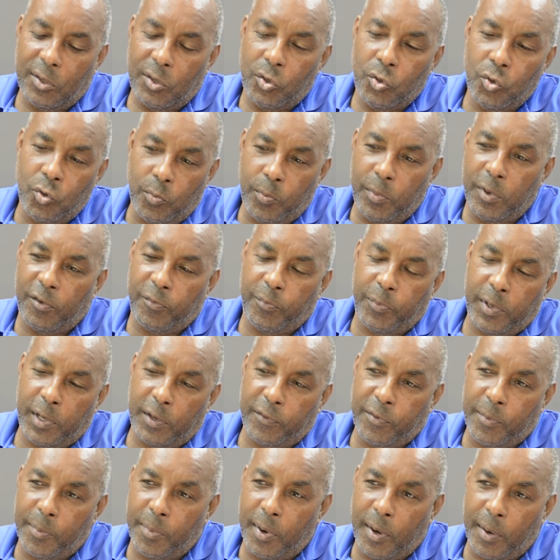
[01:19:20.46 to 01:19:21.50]
you may have
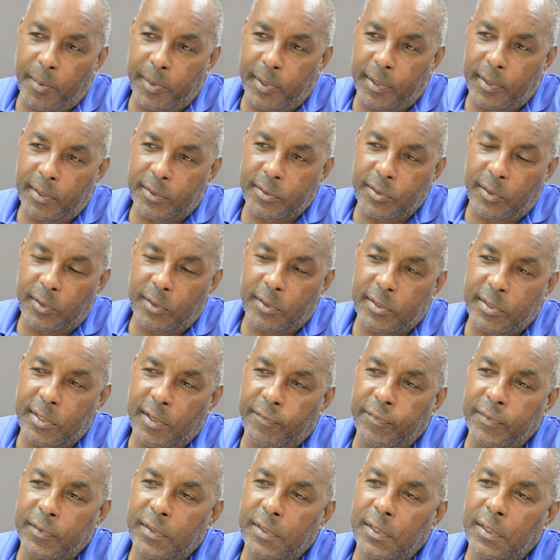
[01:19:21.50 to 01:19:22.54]
played for Barbados on the
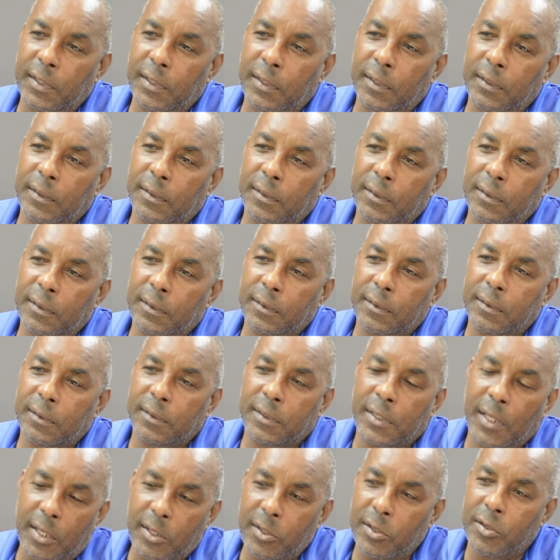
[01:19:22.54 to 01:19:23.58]
17,
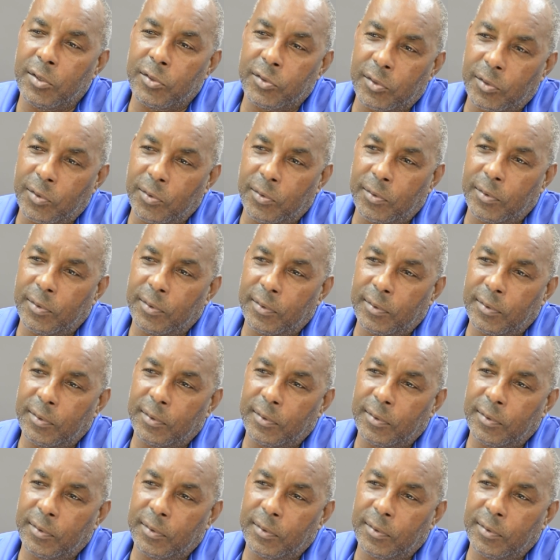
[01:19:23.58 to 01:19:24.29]
10 years ago,